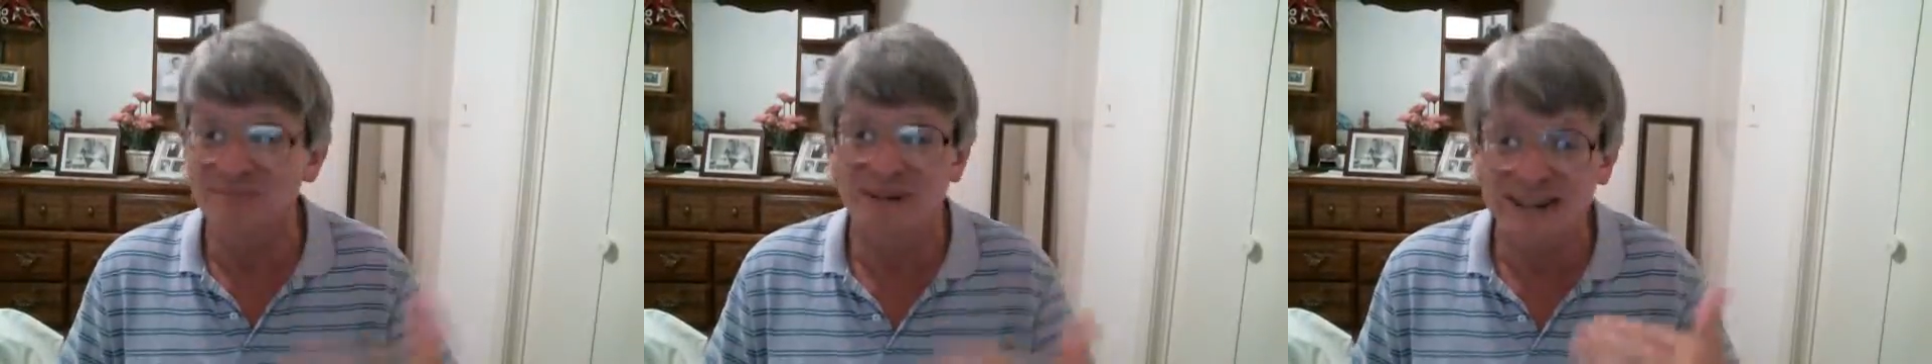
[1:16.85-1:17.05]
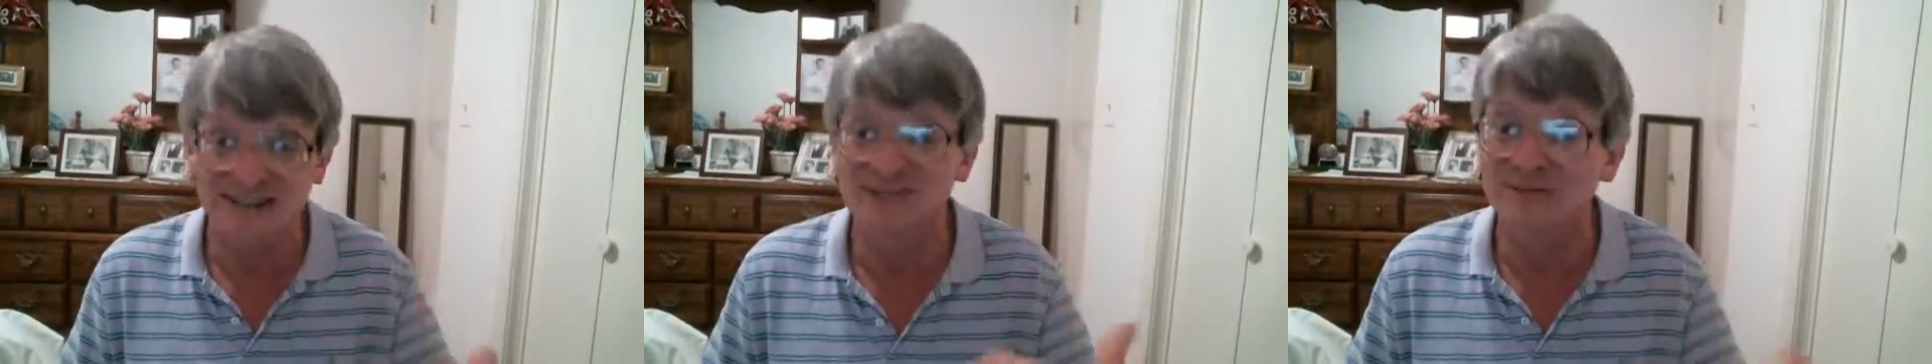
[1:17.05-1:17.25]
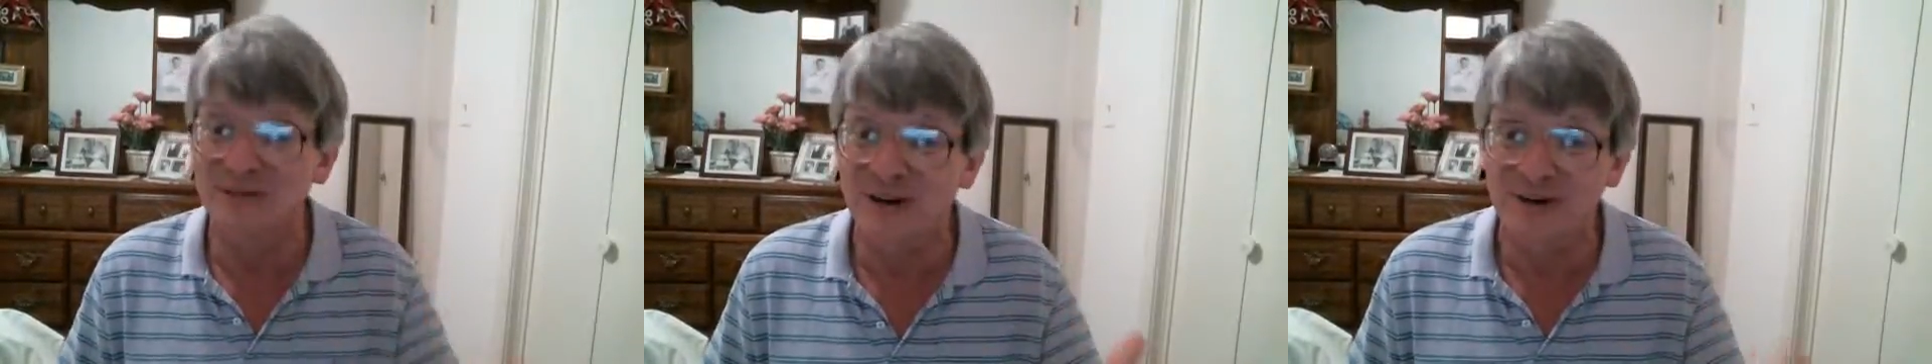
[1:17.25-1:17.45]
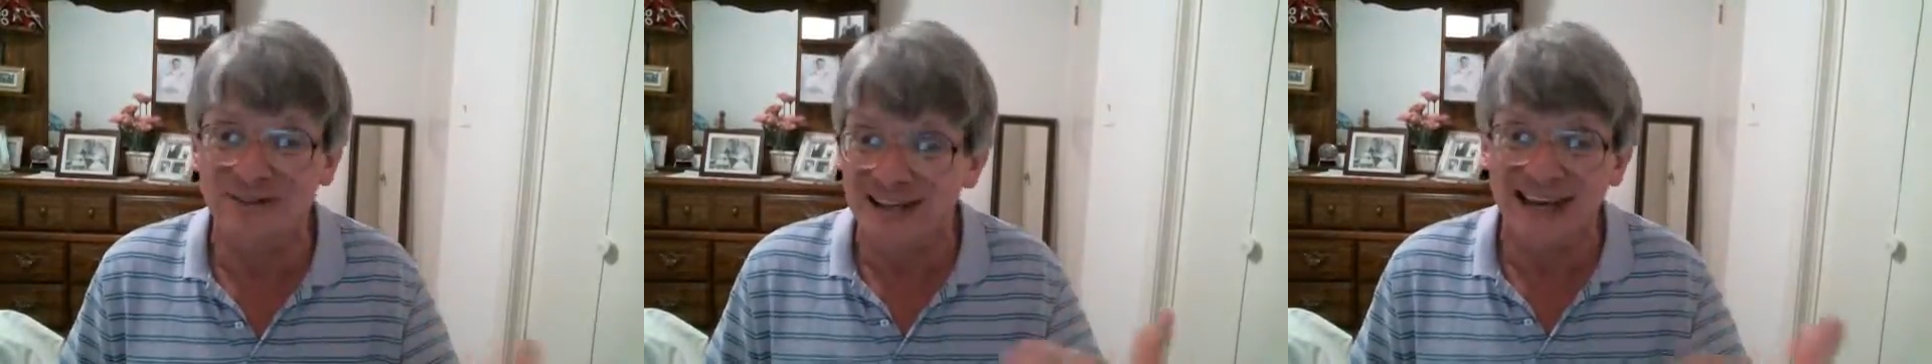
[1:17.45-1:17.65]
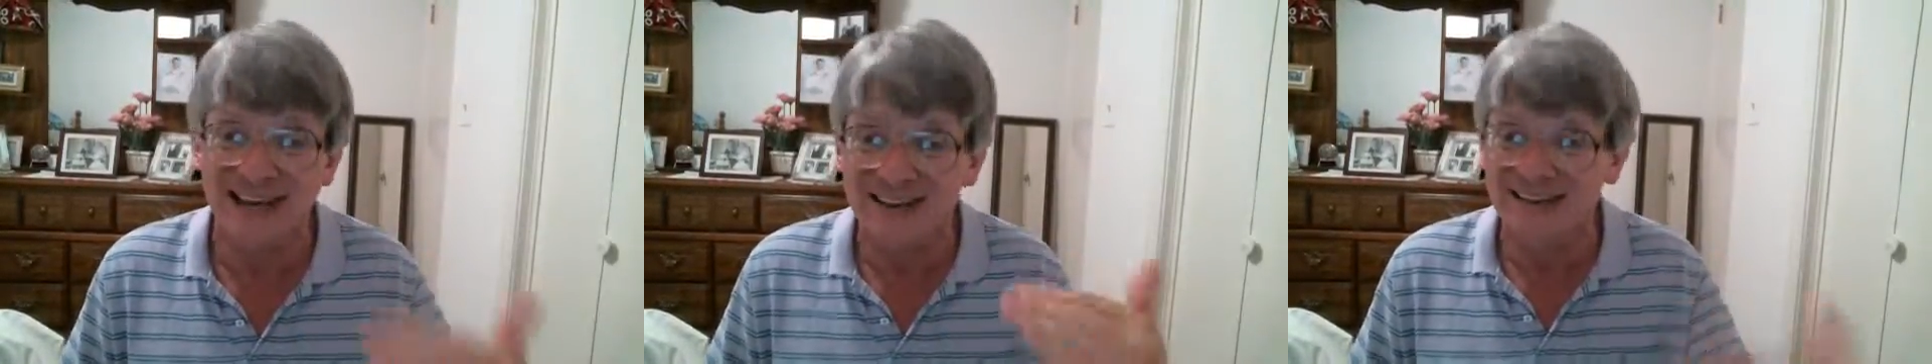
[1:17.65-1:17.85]
makes it worth
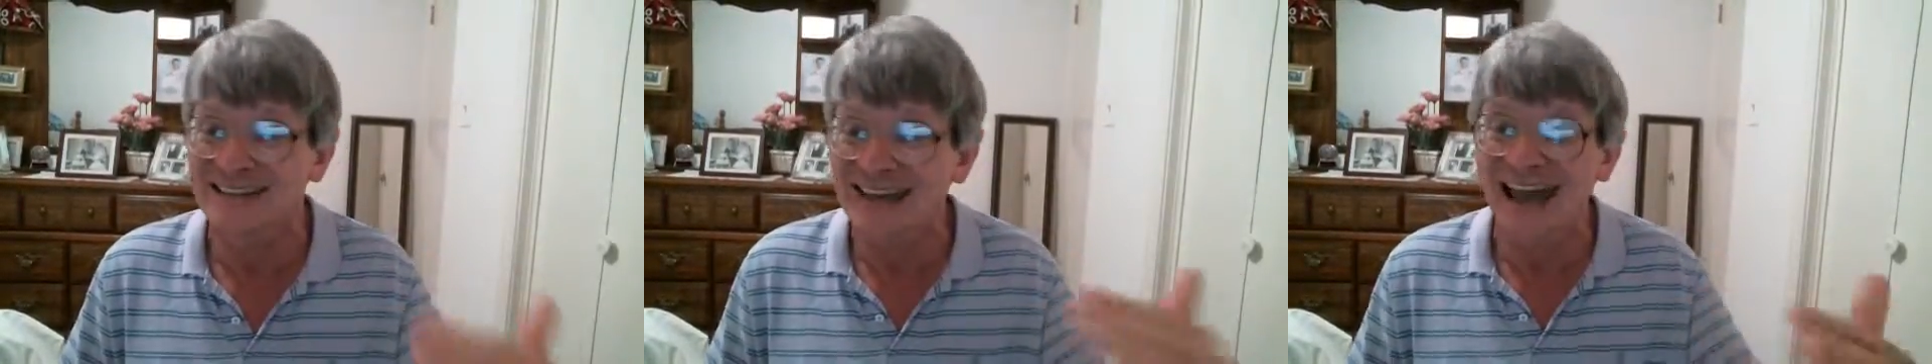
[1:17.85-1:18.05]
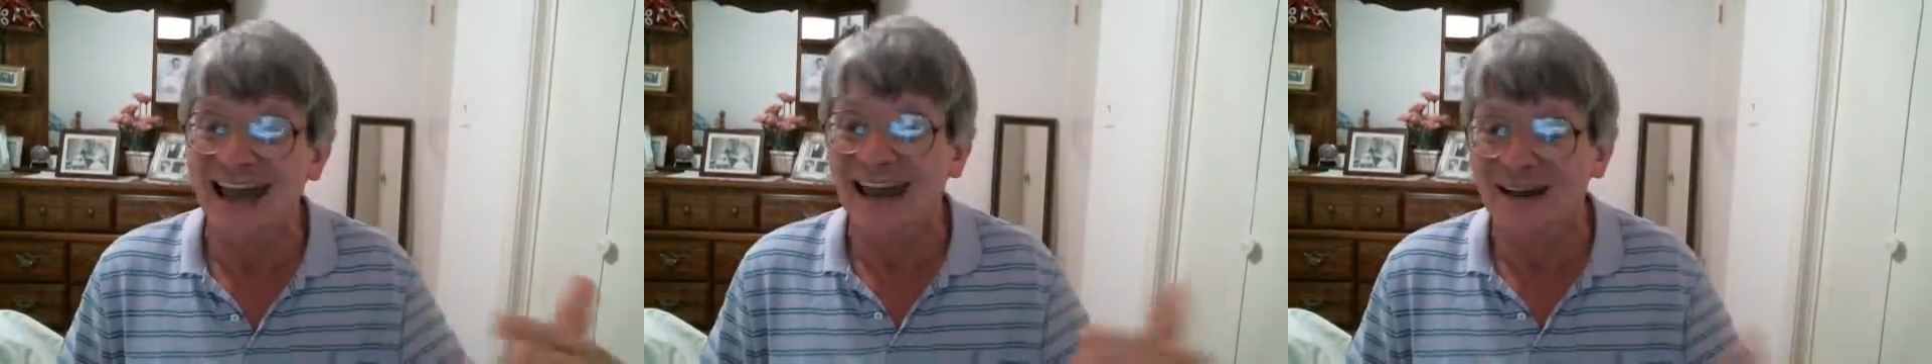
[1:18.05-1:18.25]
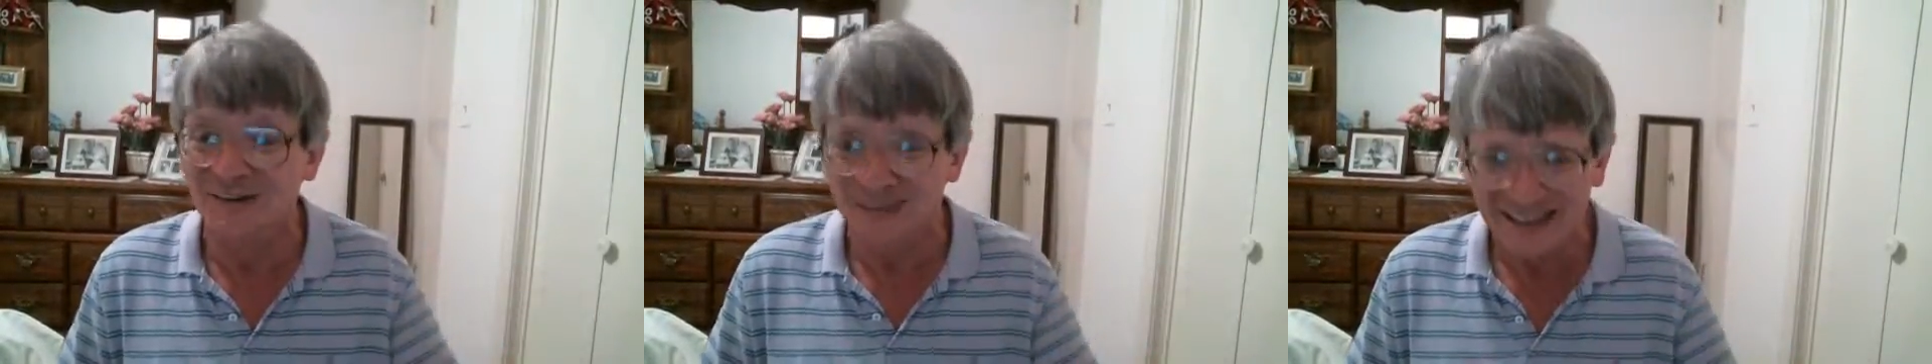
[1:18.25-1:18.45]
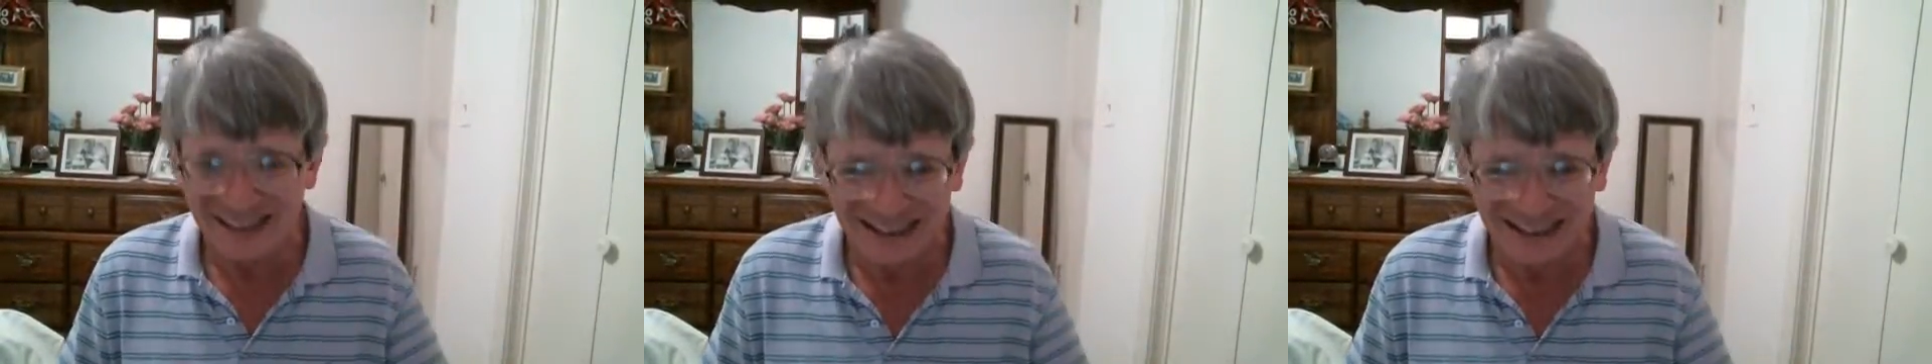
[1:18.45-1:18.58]
counting it down.